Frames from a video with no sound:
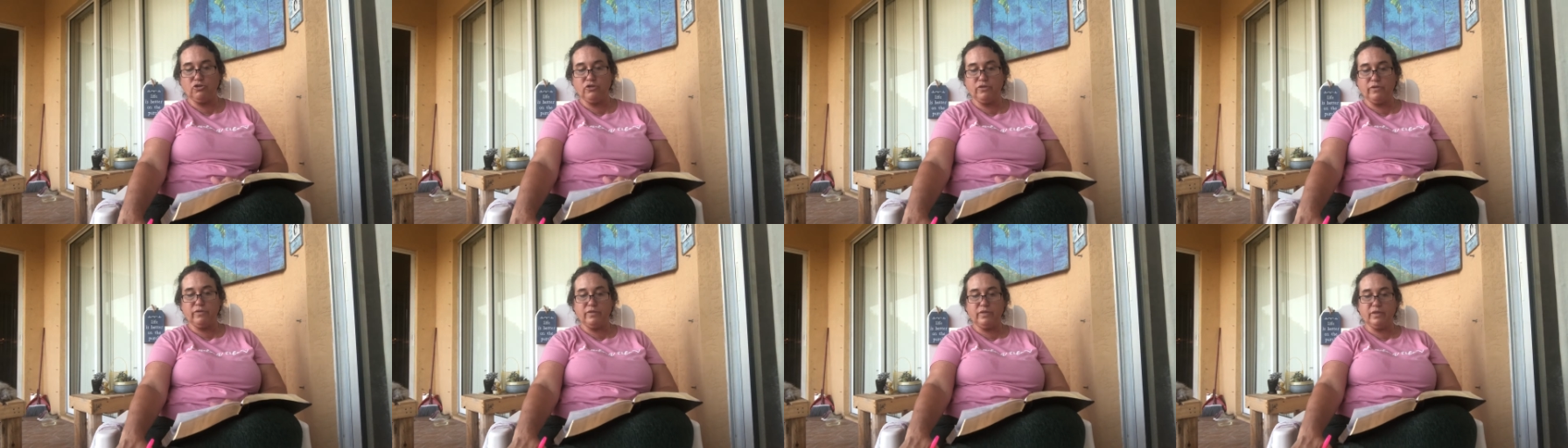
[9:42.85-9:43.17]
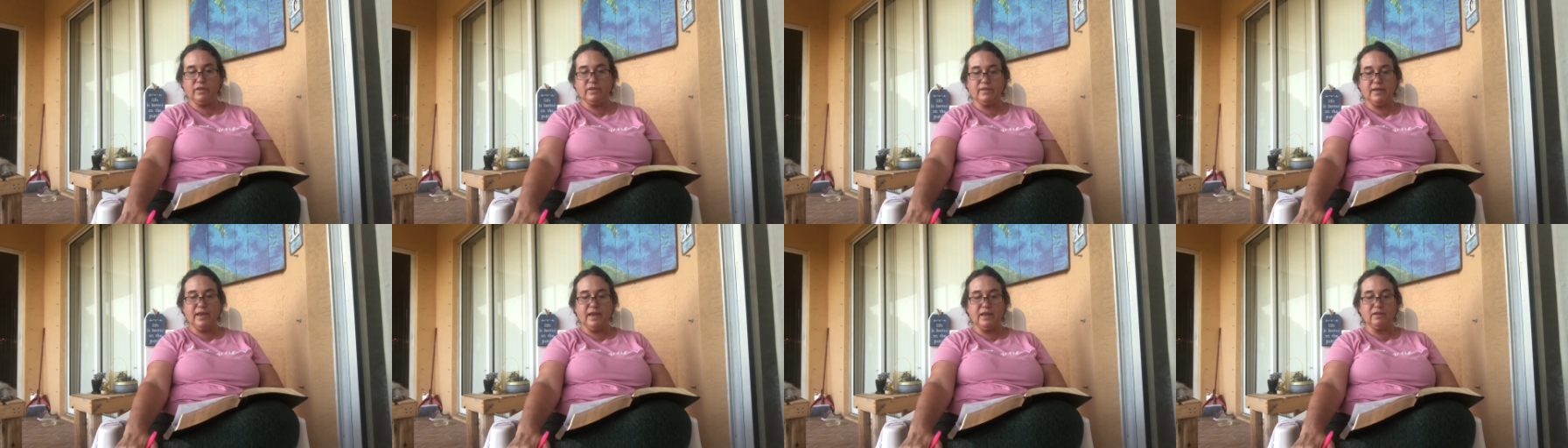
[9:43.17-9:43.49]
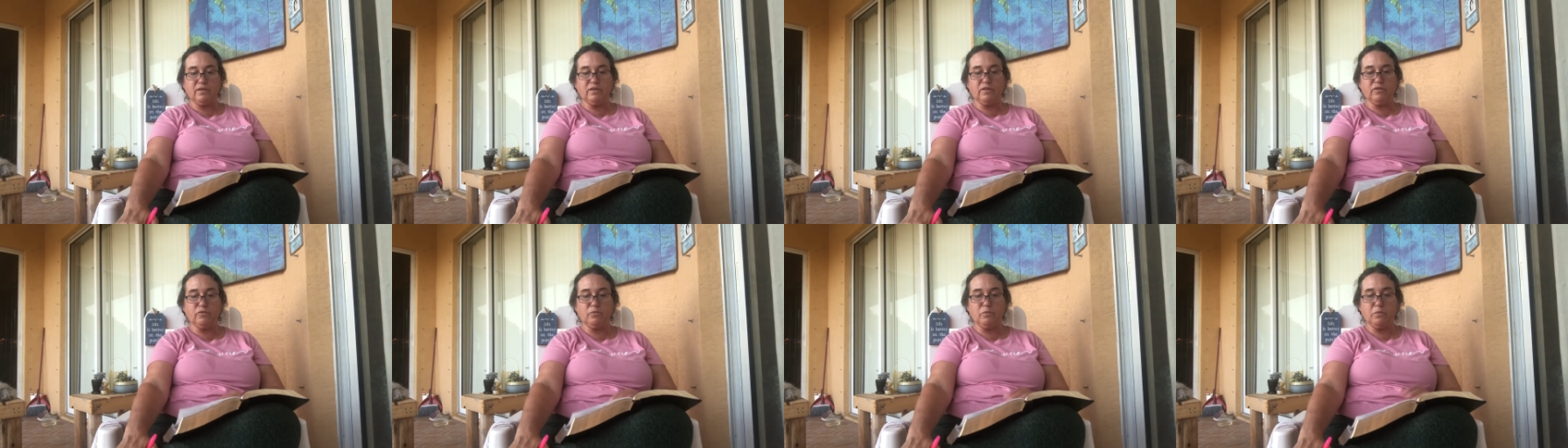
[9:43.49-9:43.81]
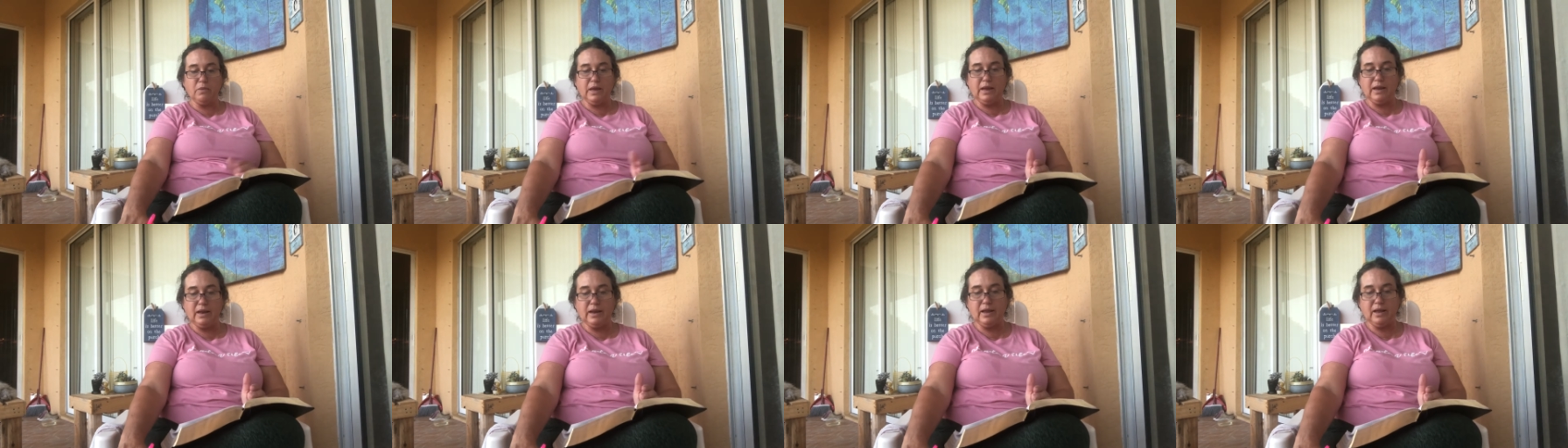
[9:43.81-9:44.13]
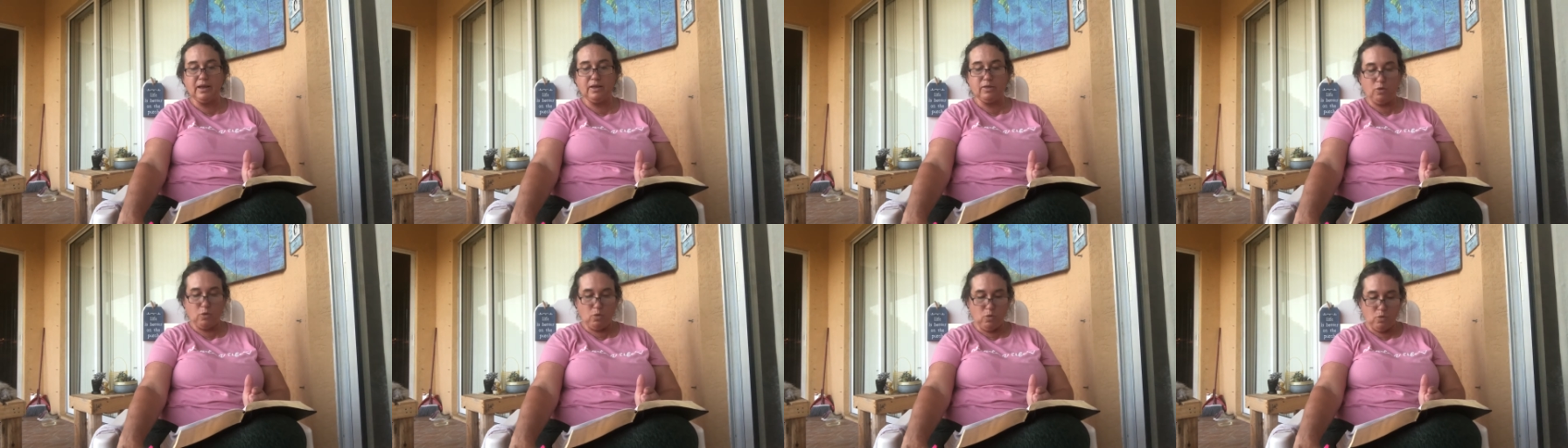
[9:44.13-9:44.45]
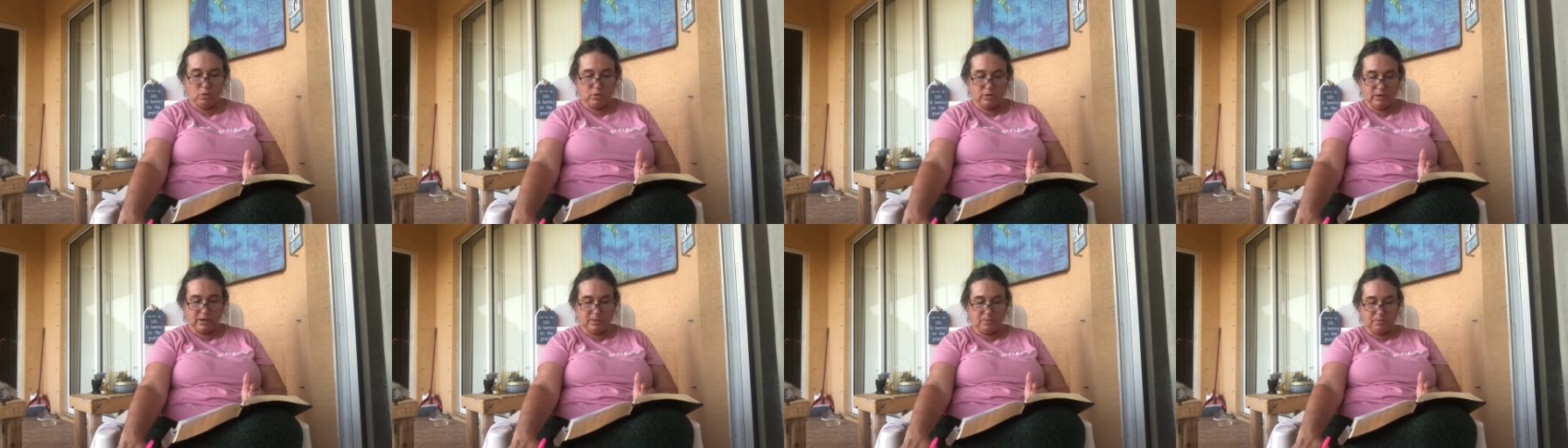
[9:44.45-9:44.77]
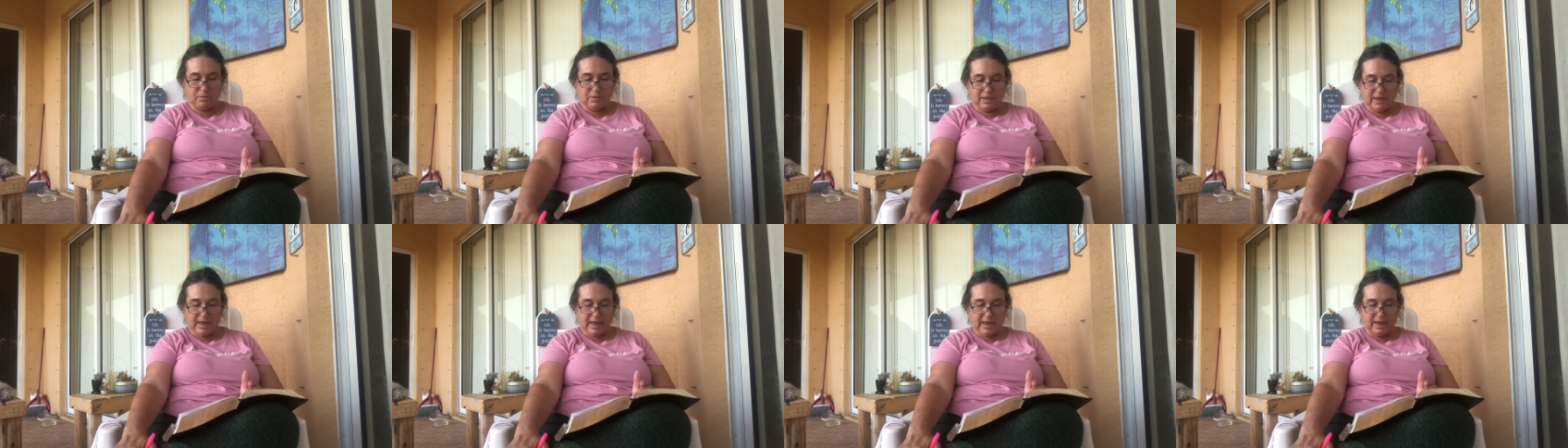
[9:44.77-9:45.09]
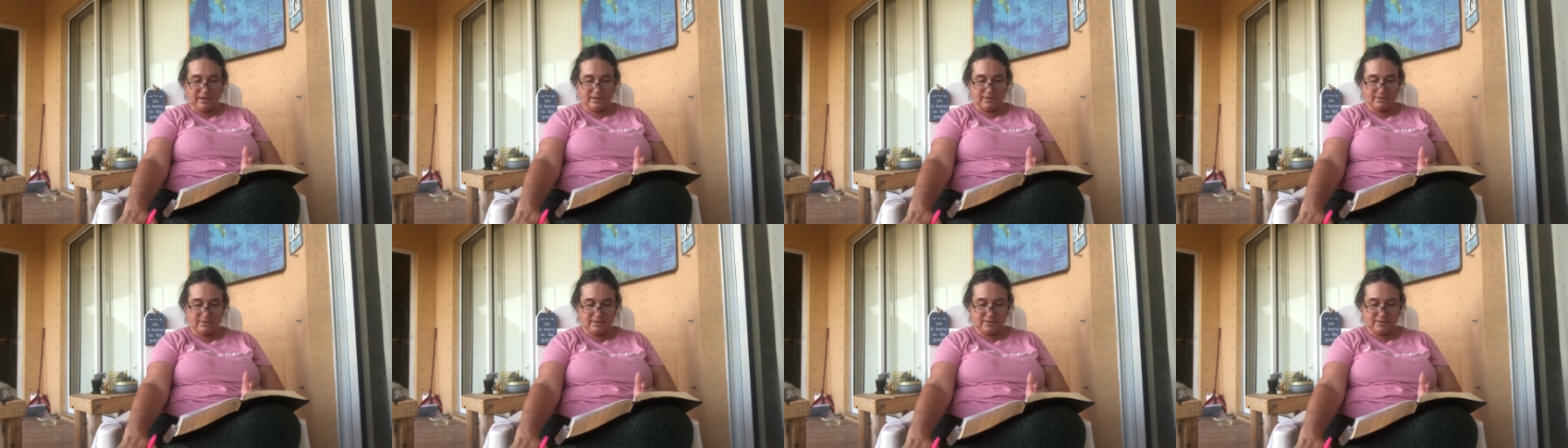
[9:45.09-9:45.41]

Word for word: of the tent of meeting and the holy place.